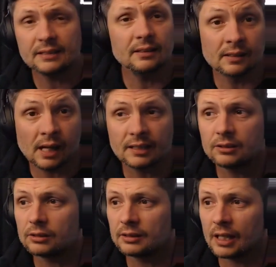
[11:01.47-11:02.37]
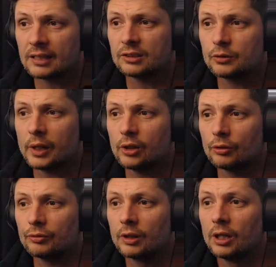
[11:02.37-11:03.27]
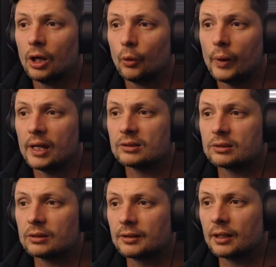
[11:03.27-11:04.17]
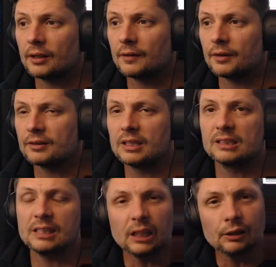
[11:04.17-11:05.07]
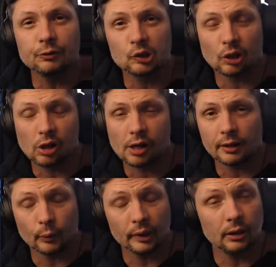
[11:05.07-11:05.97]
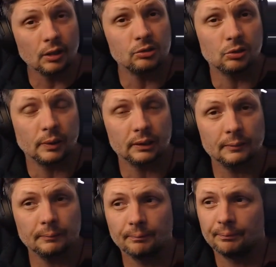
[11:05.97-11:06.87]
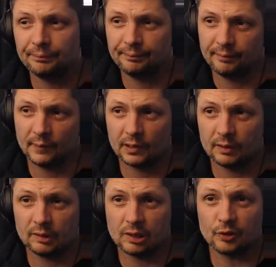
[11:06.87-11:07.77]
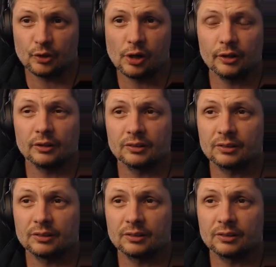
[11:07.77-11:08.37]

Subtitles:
a nice trade-off. Whereas the ceiling for Solana, we're close to it. Cardano can